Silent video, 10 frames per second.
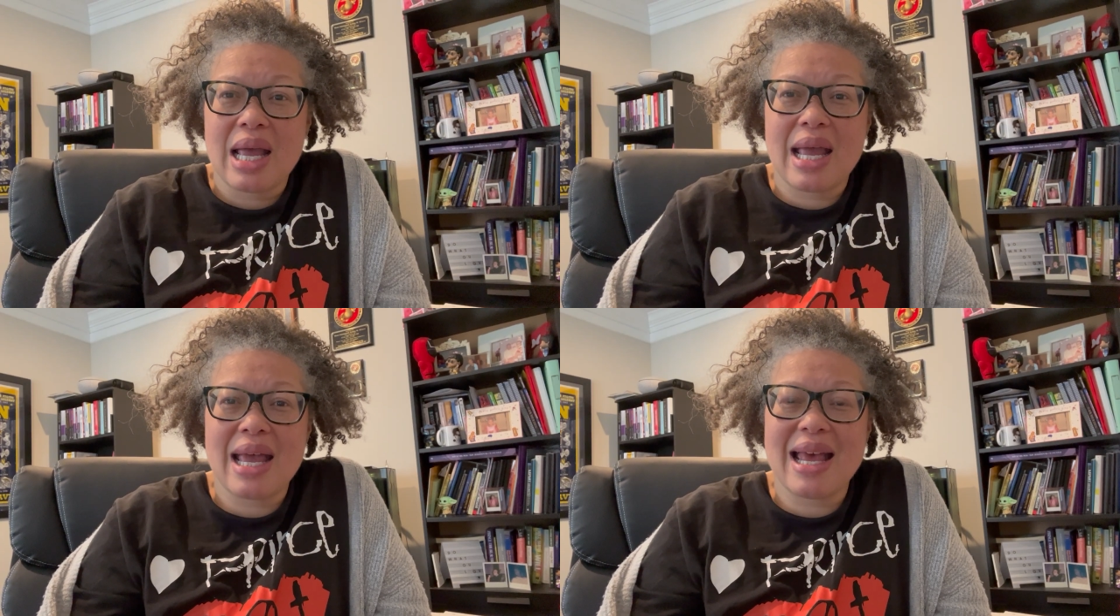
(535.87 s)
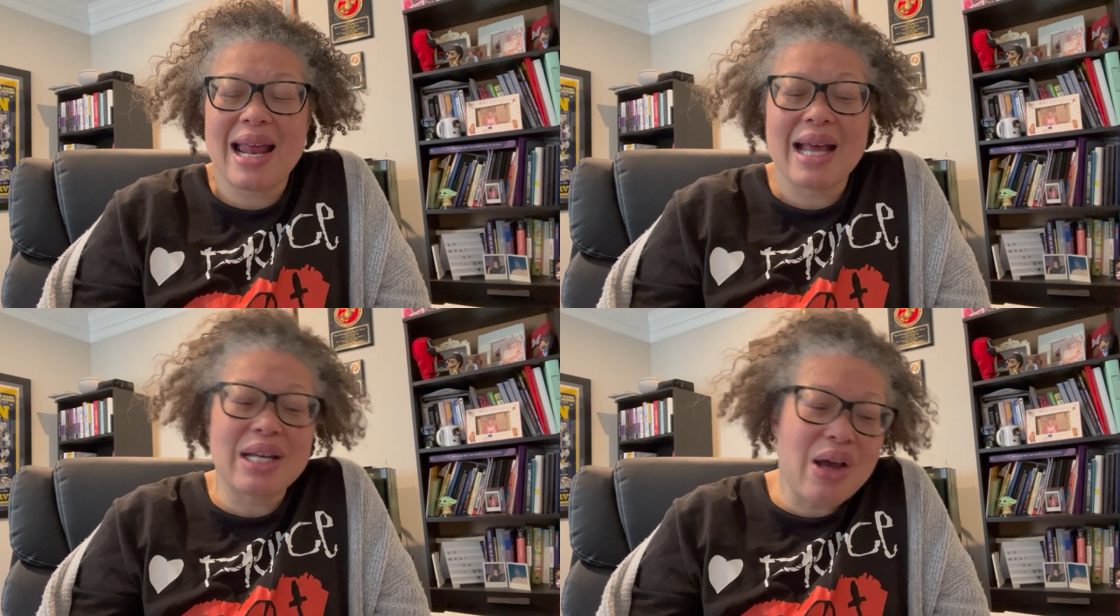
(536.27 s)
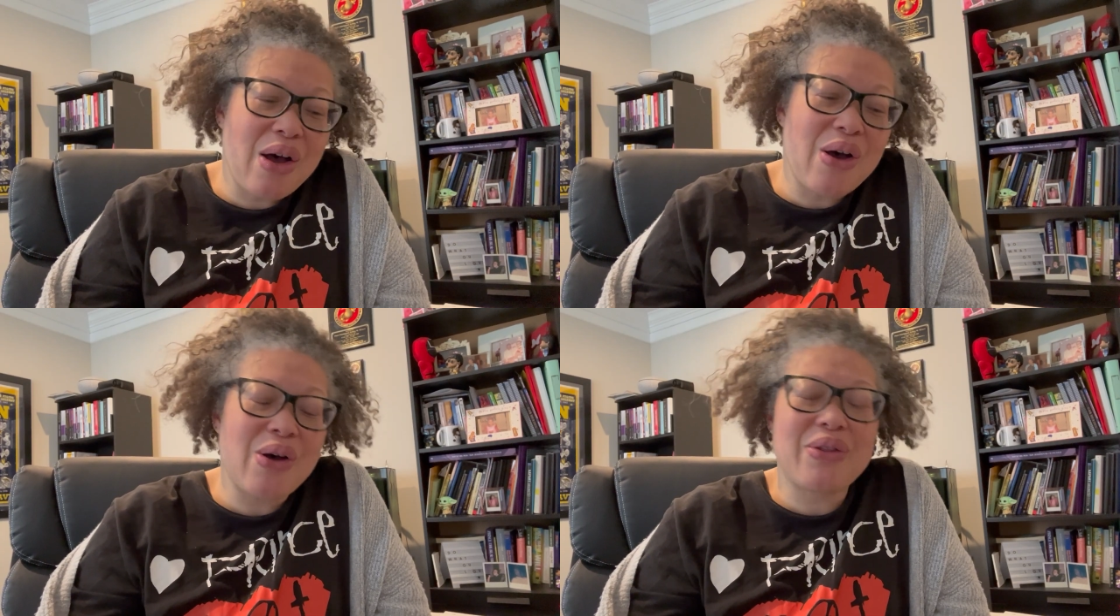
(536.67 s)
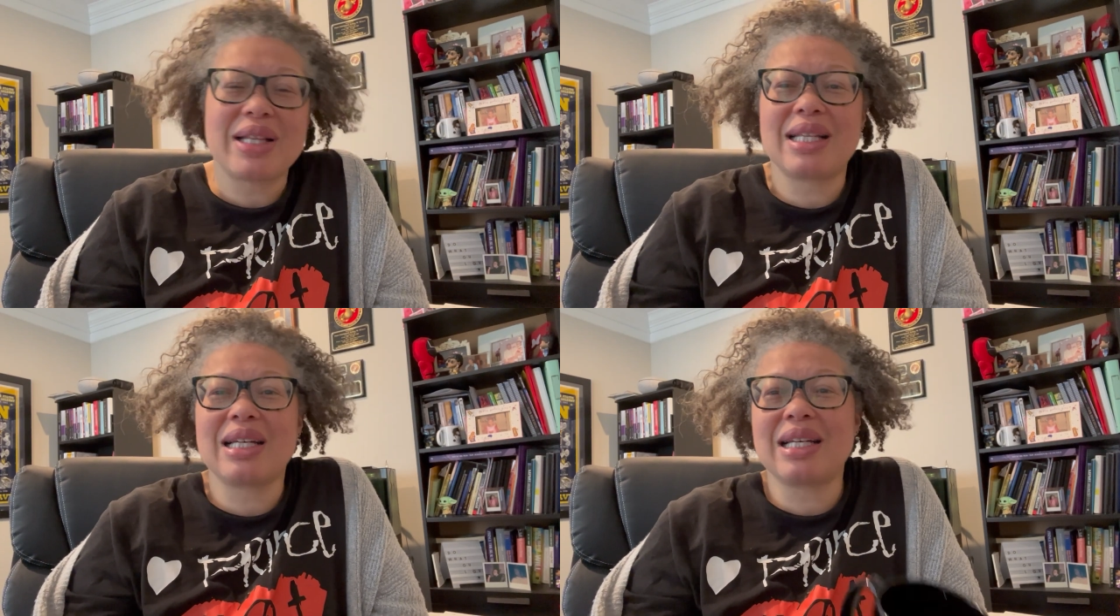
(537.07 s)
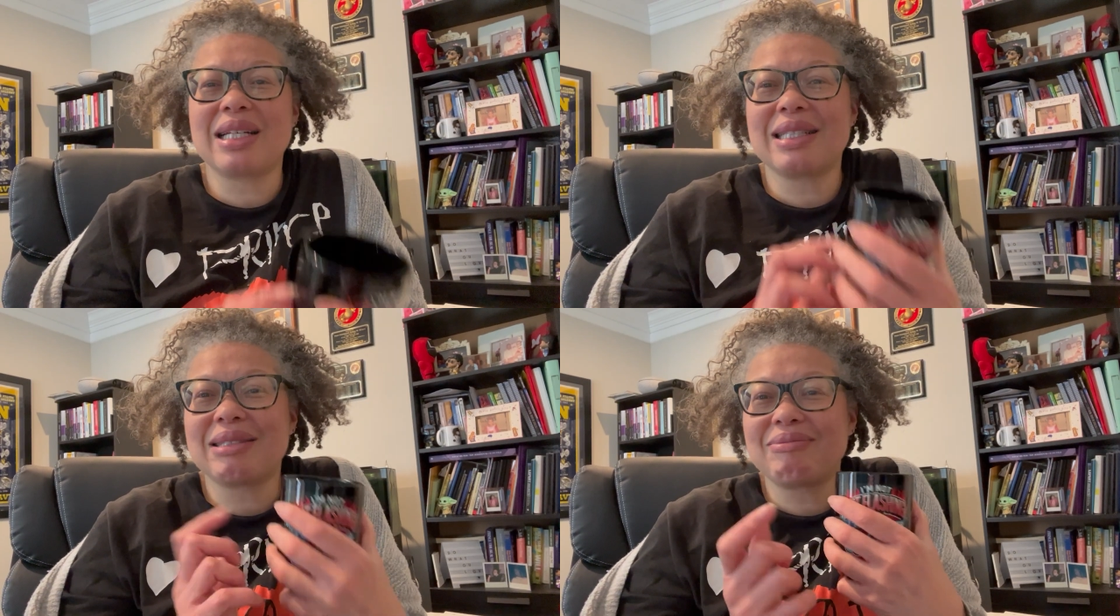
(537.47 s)
And I know that
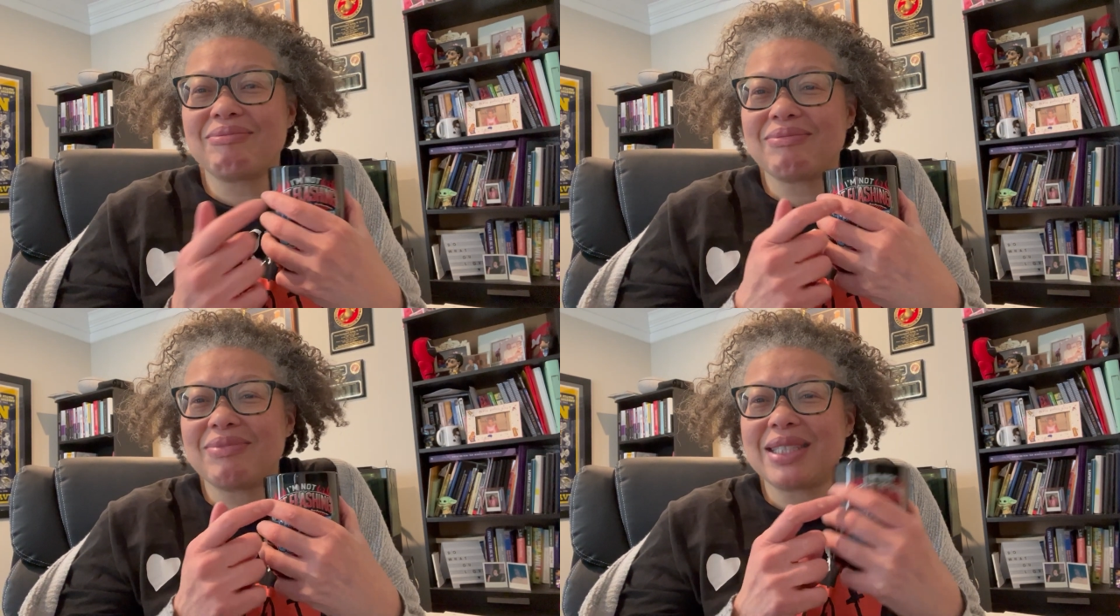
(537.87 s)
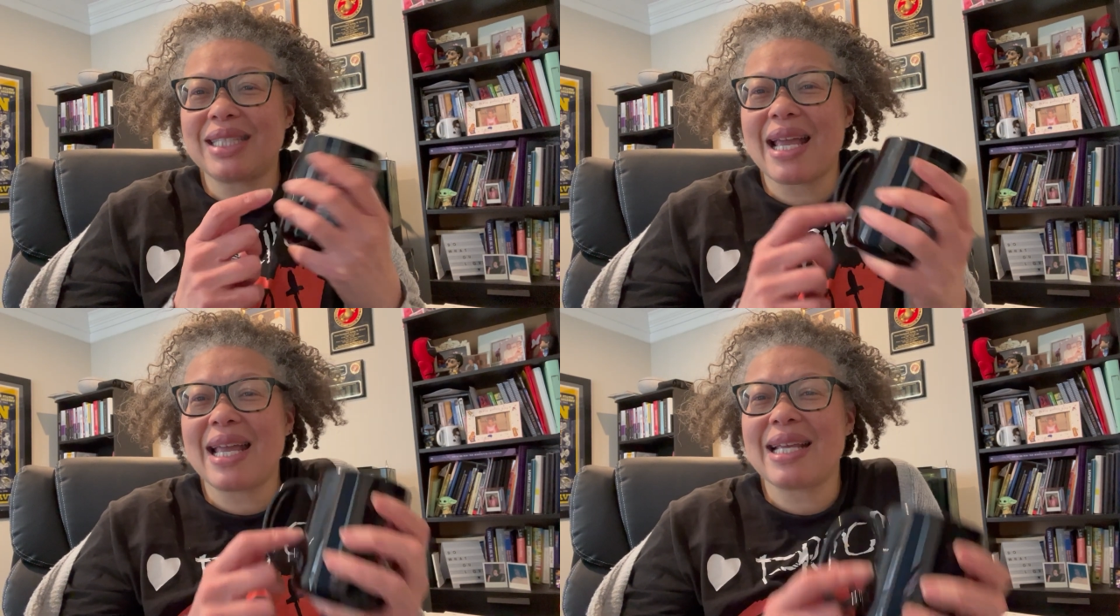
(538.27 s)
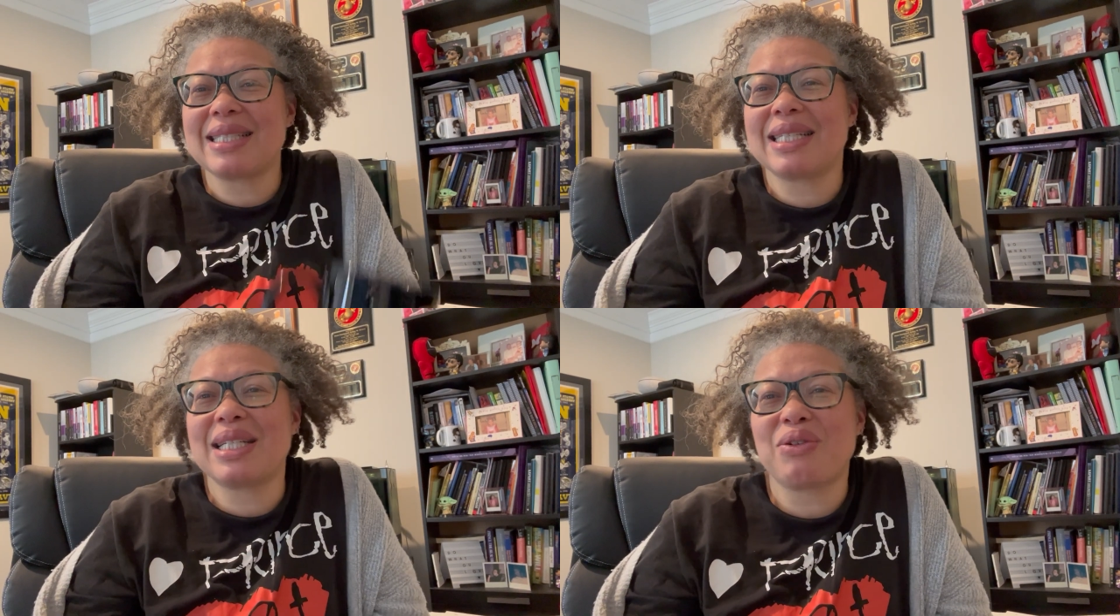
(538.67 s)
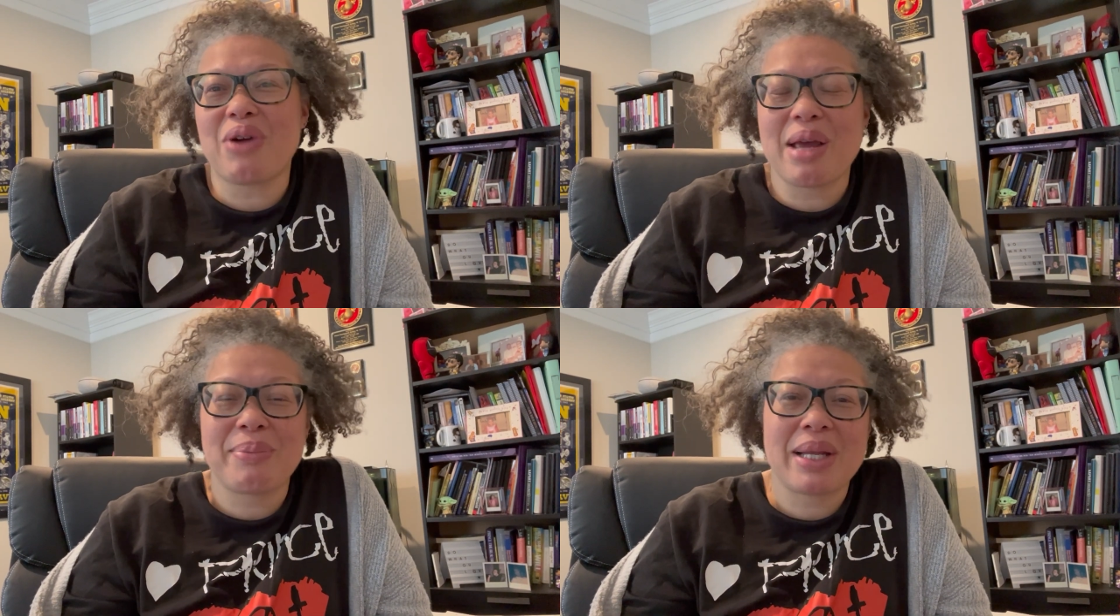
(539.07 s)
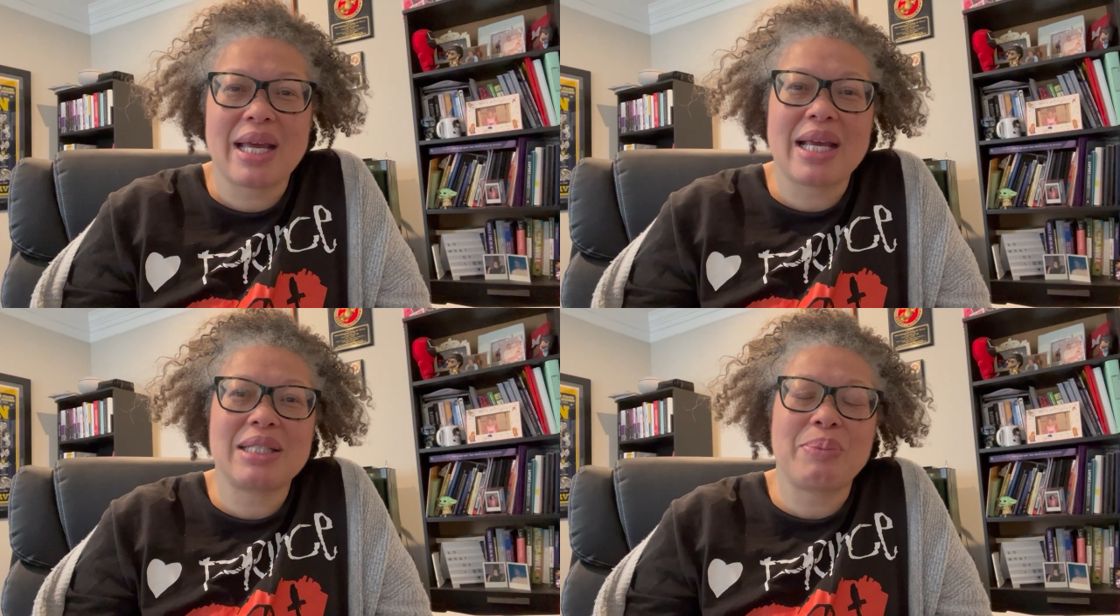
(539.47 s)
the saying isn't in the right
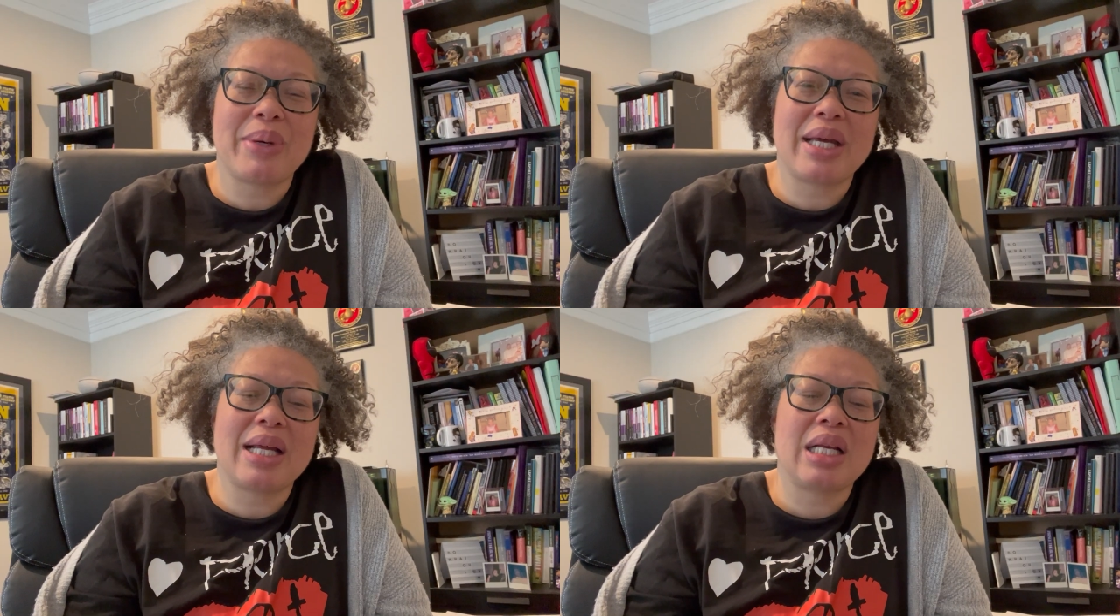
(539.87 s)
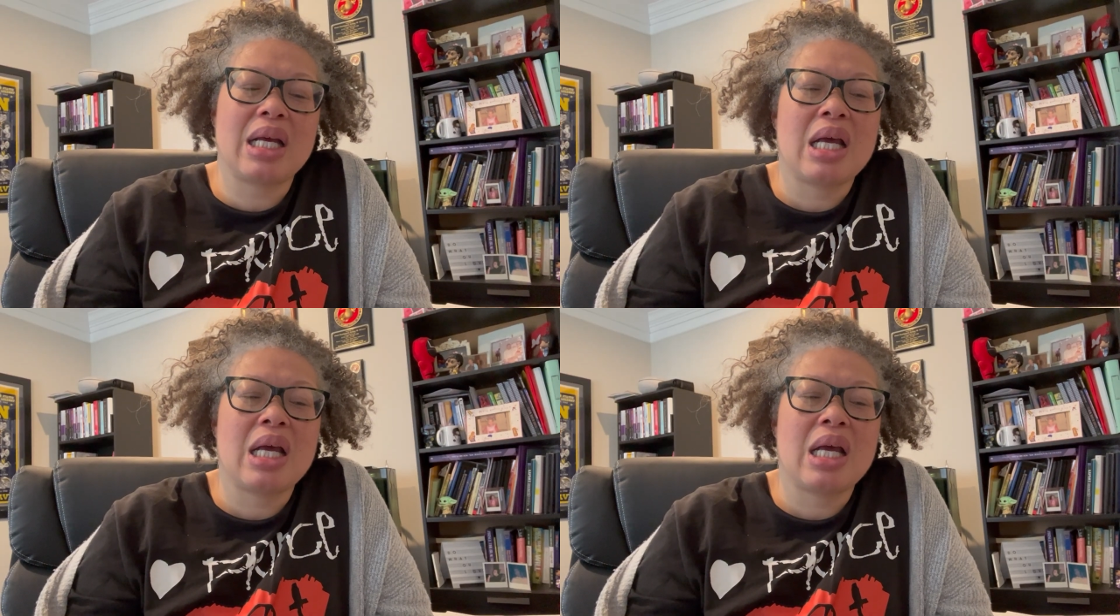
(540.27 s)
place, but